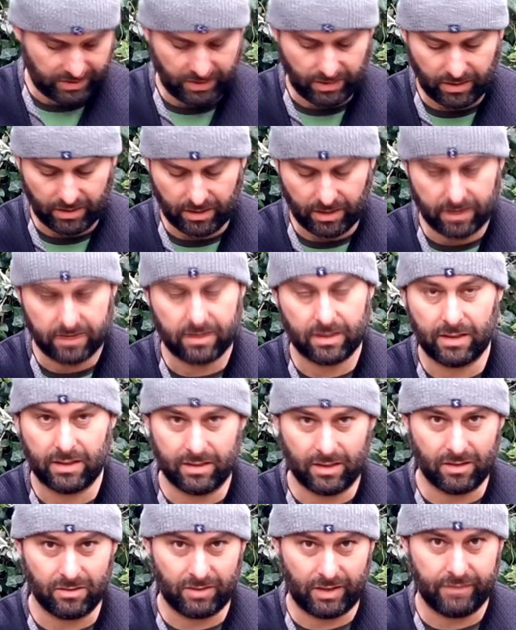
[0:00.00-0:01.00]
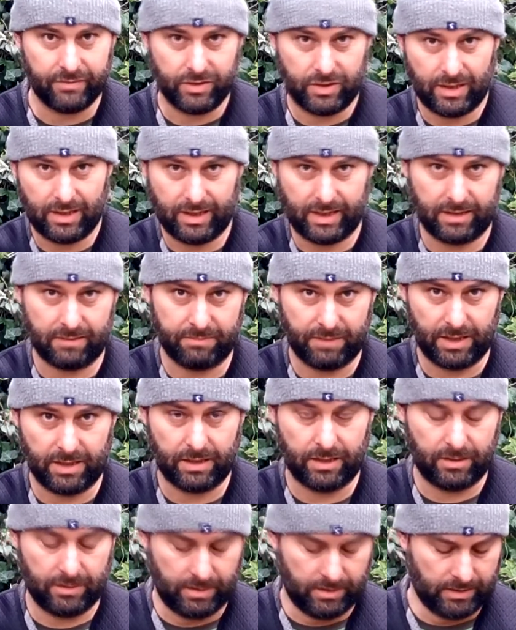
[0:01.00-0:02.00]
size, and I'll give you the link
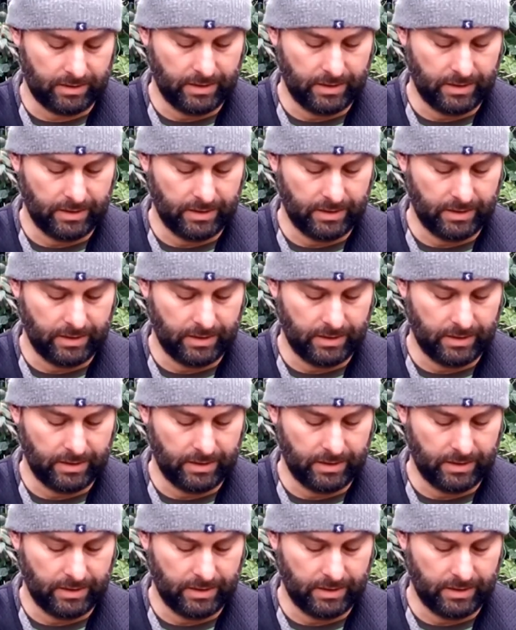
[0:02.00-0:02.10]
below,